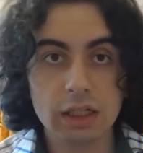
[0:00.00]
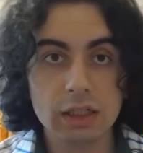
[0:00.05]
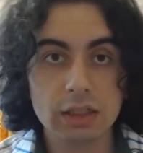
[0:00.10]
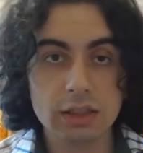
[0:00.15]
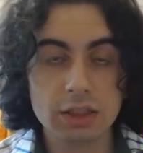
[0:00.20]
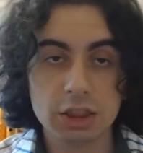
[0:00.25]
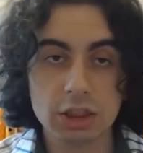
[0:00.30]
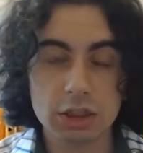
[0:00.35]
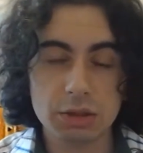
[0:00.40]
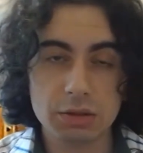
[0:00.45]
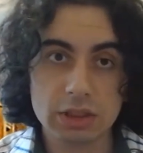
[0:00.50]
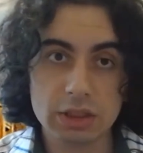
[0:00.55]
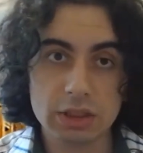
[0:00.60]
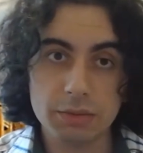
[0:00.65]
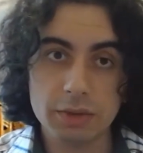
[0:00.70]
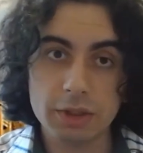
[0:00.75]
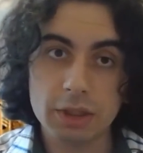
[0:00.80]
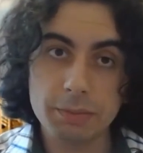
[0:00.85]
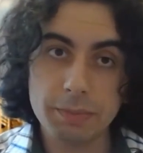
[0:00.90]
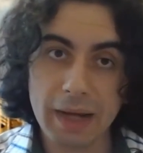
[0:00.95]

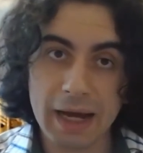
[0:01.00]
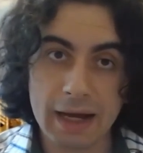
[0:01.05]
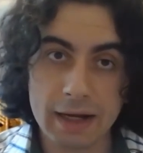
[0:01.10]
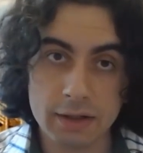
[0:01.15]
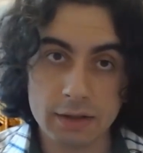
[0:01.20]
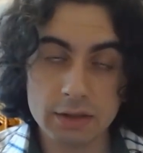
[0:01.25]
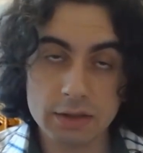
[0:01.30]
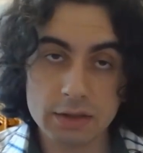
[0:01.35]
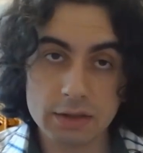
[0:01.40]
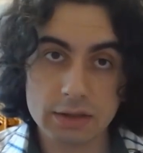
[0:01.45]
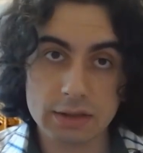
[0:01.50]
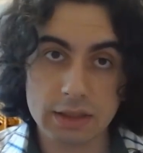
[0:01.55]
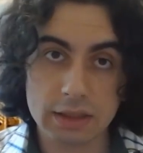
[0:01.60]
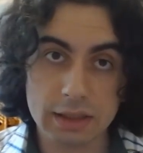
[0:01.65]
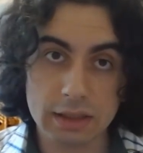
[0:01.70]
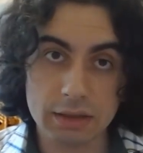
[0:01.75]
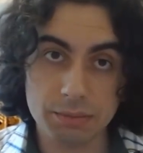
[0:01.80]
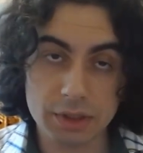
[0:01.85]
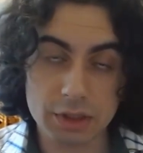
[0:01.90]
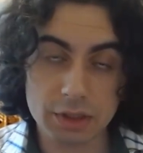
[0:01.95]
similar patterns
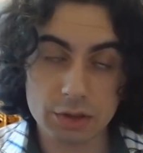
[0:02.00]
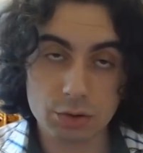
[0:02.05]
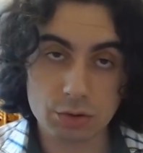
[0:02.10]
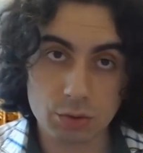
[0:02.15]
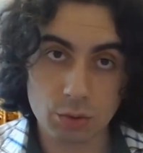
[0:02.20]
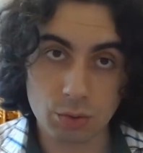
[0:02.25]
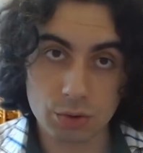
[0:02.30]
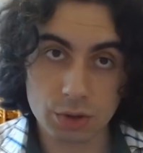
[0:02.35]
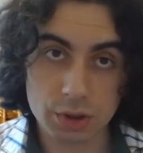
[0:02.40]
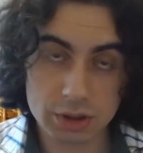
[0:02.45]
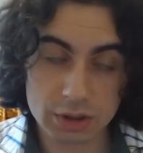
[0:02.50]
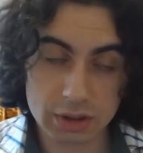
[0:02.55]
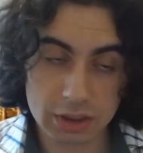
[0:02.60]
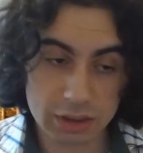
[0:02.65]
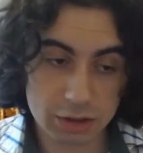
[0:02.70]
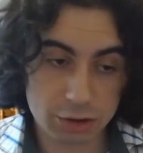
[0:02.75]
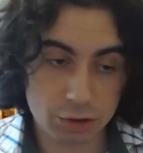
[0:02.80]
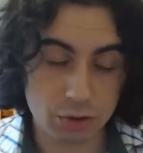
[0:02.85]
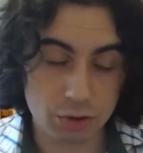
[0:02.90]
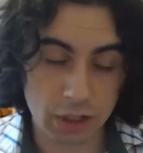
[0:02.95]
that can be sourced
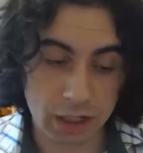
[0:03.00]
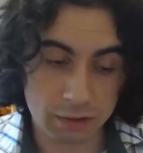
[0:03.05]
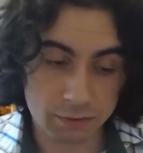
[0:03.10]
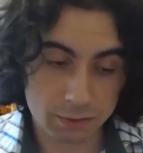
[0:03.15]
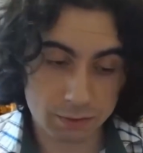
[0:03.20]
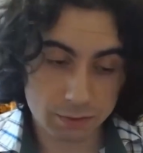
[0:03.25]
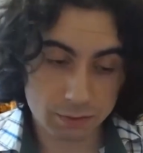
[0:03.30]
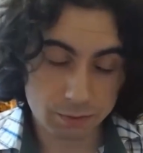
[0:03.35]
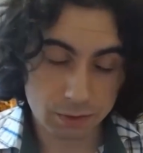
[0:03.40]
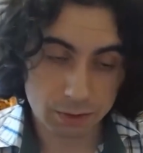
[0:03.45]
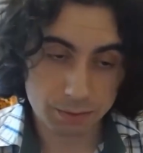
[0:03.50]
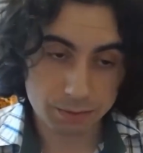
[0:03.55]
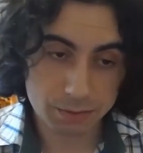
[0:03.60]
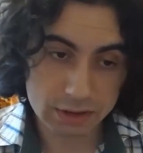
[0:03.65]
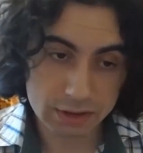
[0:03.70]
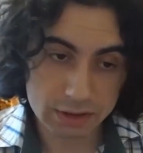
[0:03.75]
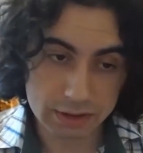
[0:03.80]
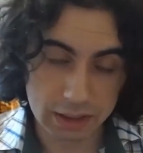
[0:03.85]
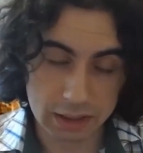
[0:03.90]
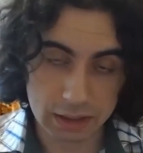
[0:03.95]
and derived from
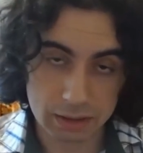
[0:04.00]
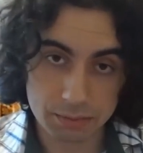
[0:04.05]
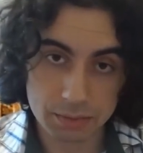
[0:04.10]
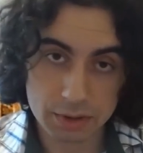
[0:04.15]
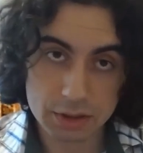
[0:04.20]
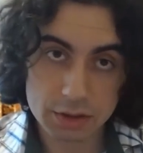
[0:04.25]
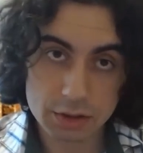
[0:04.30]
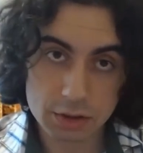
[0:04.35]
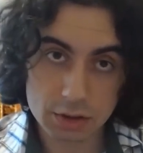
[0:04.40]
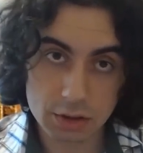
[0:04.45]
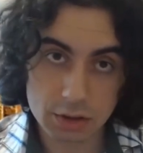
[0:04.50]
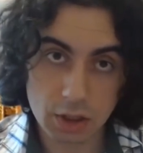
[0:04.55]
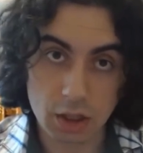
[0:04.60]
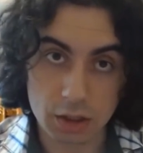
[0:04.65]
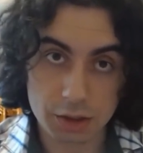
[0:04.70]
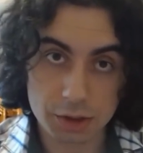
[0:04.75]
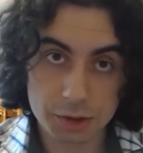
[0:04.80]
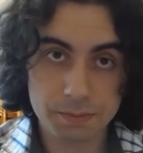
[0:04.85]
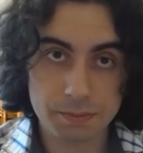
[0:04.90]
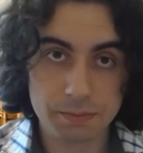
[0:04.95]
the same
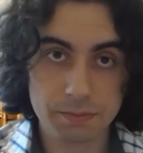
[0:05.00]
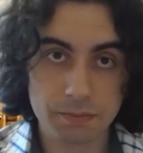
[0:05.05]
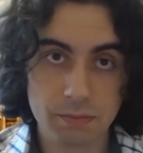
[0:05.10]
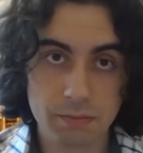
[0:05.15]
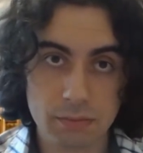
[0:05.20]
start.